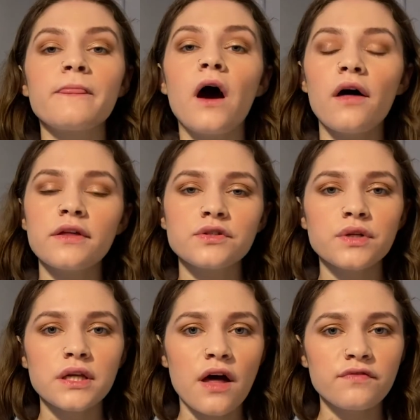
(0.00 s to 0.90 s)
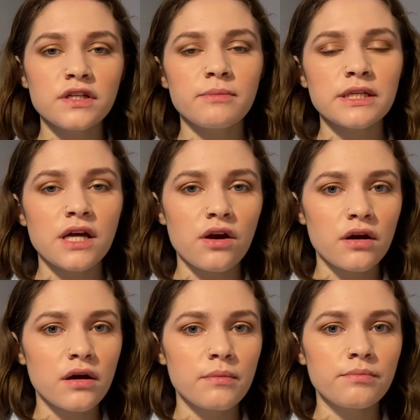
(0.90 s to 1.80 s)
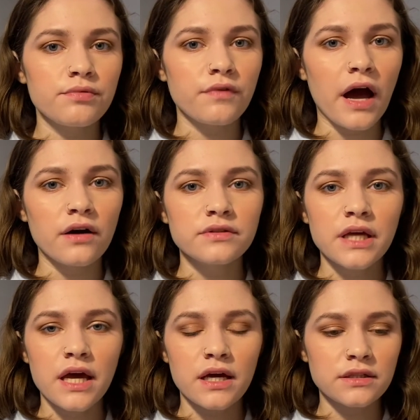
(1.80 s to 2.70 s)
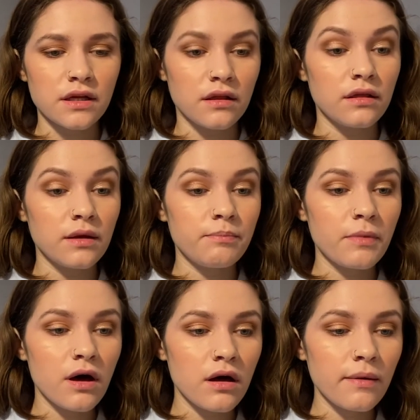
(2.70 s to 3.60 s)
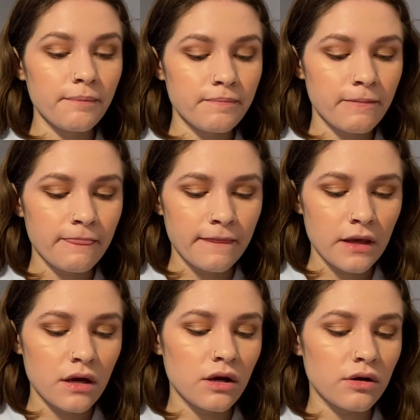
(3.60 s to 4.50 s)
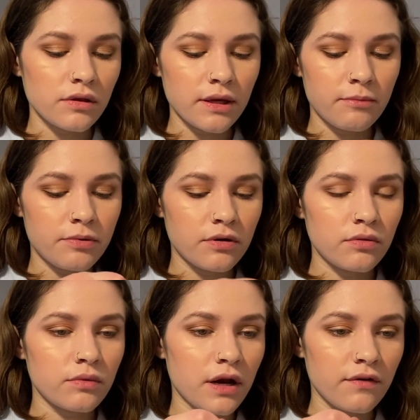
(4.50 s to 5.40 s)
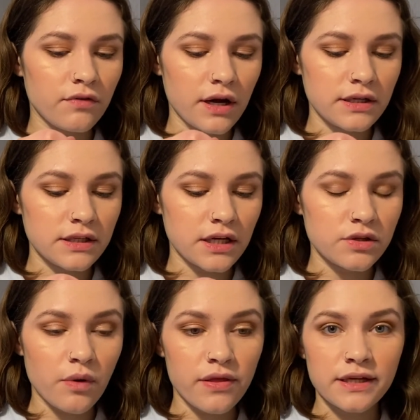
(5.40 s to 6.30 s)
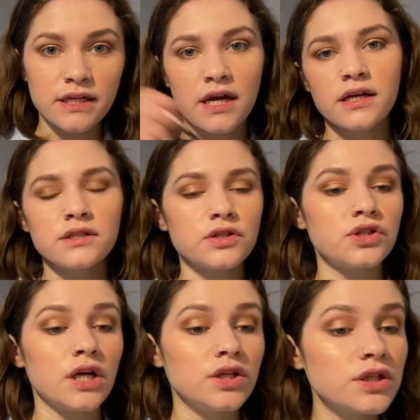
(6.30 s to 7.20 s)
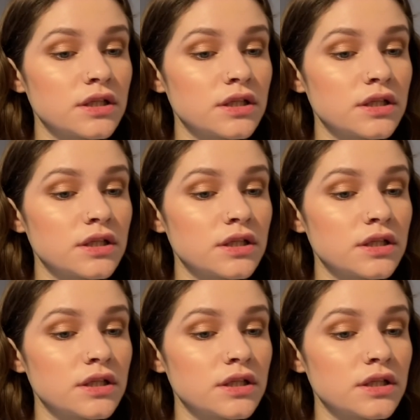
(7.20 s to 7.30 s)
All that's really left is mascara, brows, and lip balm, or lip whatever I decide to wear that day, because it changes.